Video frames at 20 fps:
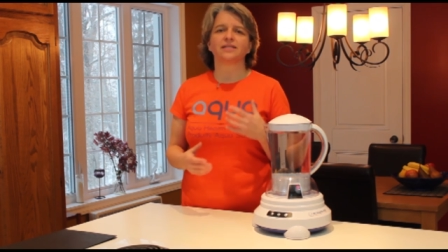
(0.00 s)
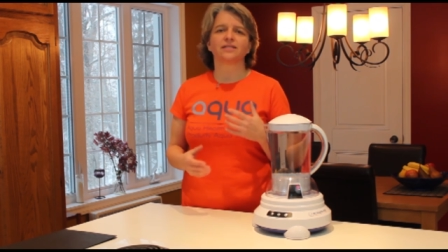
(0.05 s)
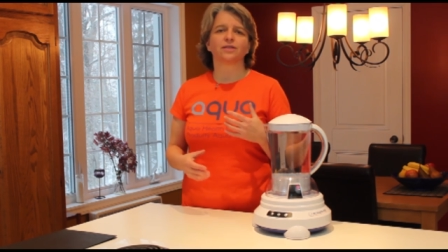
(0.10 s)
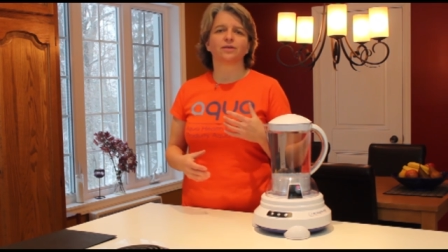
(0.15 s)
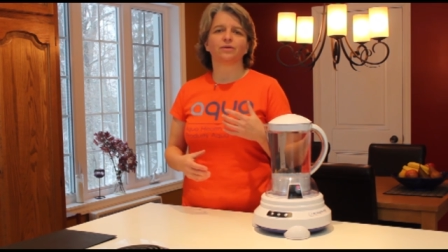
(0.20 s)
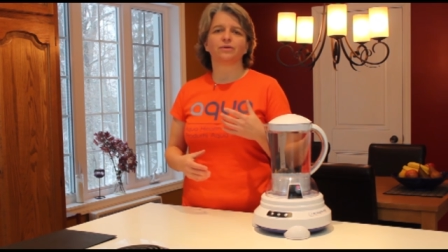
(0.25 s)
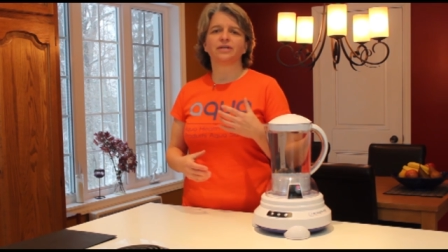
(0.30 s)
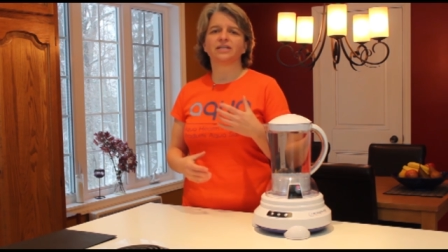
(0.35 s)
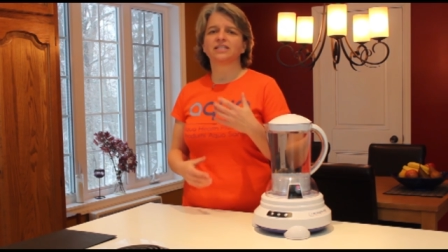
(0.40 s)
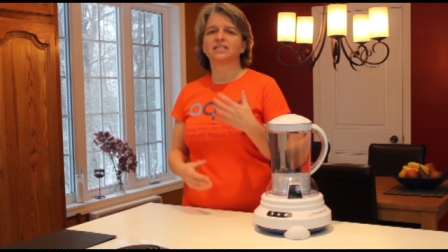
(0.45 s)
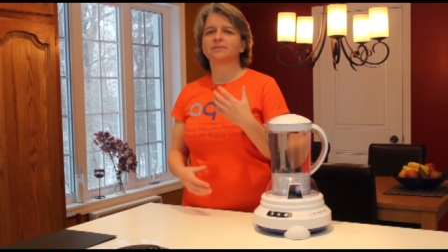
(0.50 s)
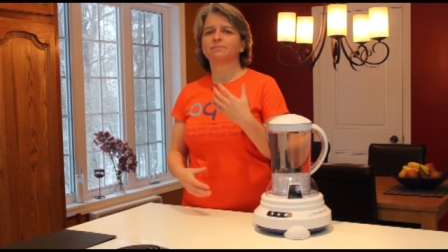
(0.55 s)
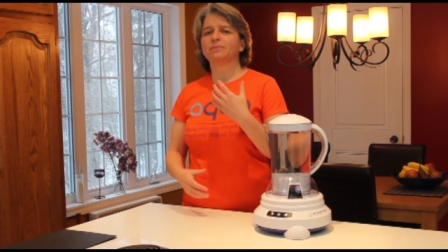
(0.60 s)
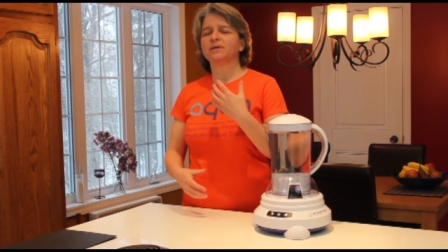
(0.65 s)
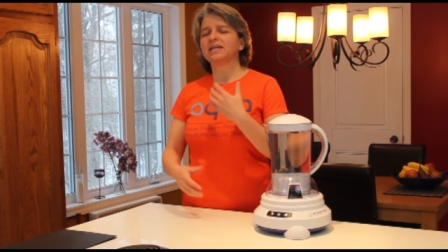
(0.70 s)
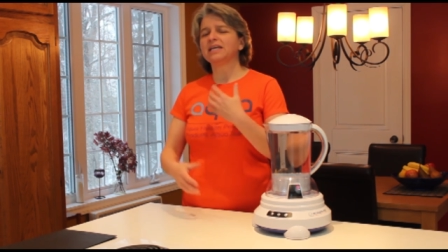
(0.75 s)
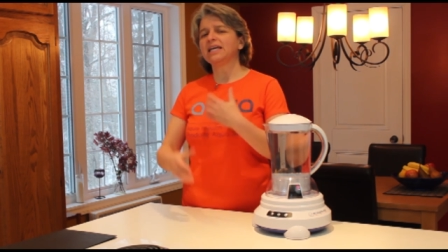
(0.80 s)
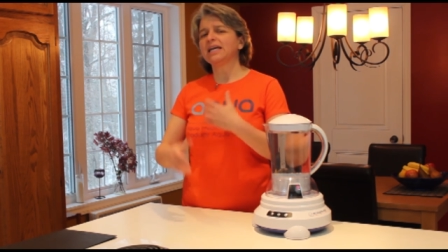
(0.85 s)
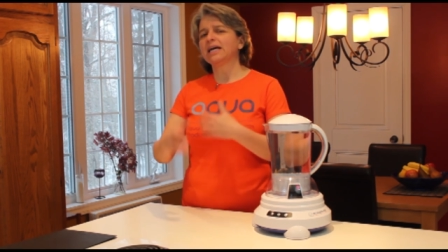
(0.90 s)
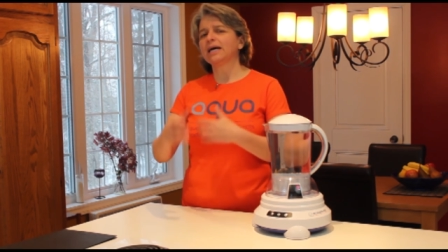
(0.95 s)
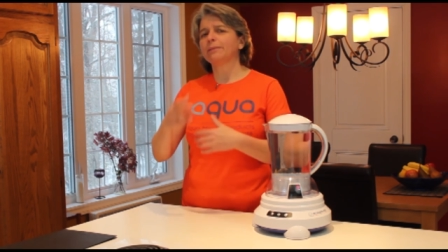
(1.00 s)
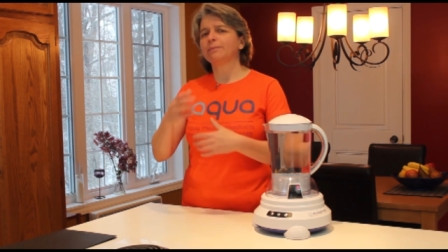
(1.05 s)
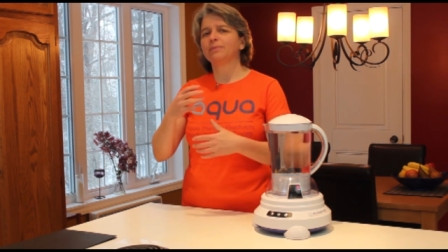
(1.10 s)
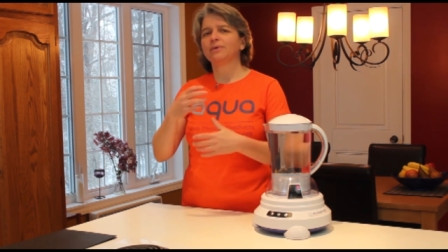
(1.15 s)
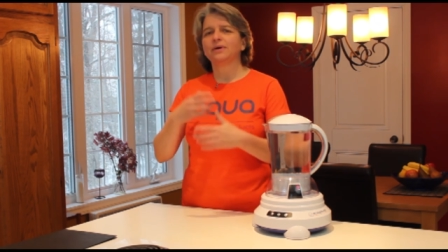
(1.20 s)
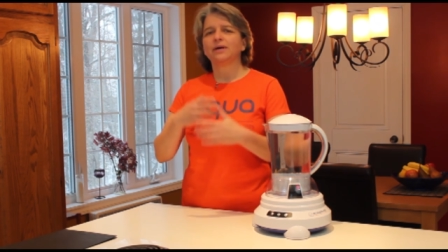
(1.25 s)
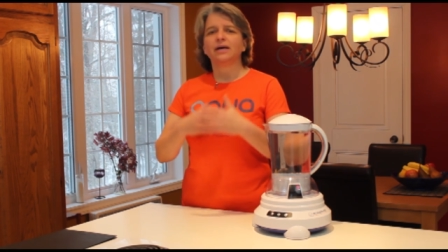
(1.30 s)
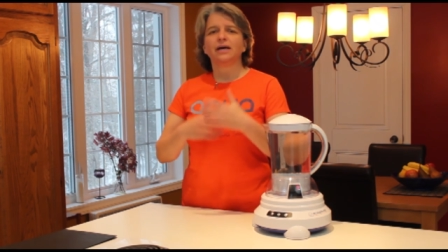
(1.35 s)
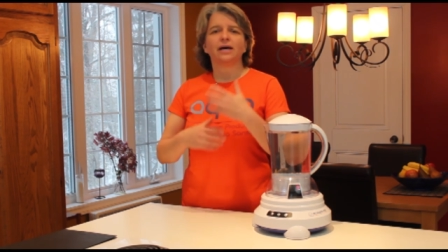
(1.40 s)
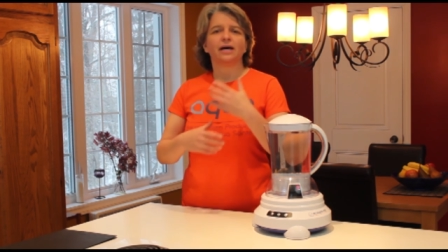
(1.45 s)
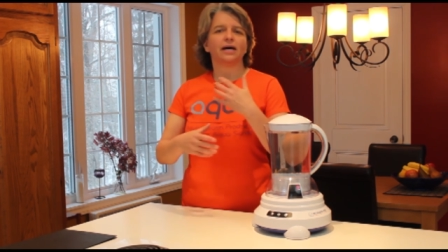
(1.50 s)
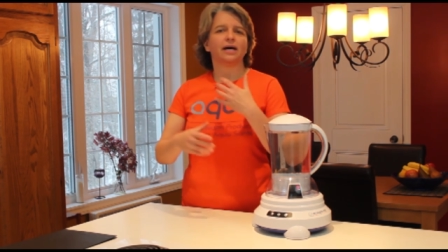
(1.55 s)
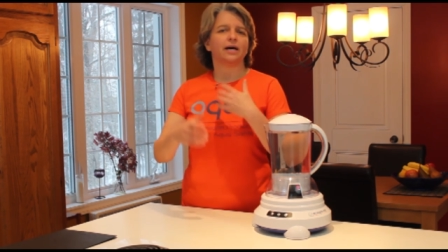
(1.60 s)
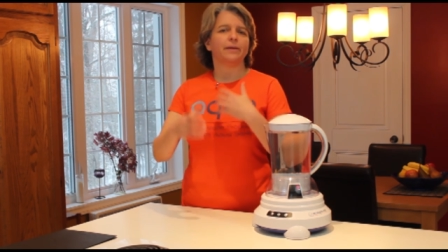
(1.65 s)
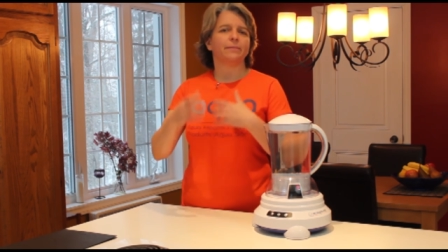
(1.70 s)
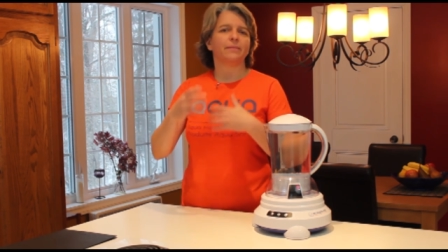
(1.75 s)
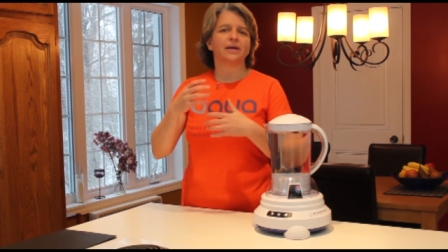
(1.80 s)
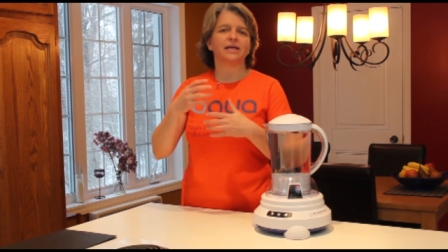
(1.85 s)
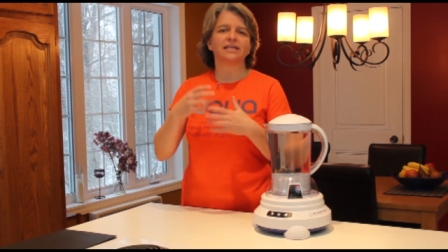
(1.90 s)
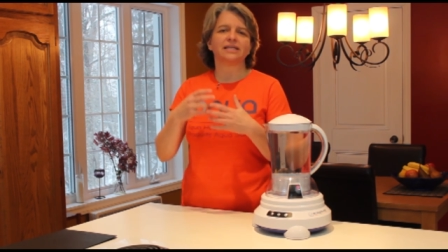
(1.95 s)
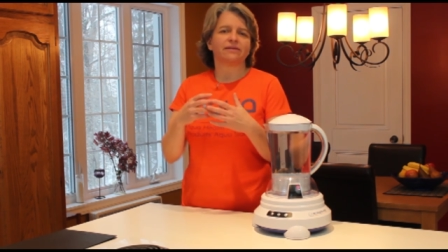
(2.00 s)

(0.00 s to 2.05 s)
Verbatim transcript: So it's picking up, um,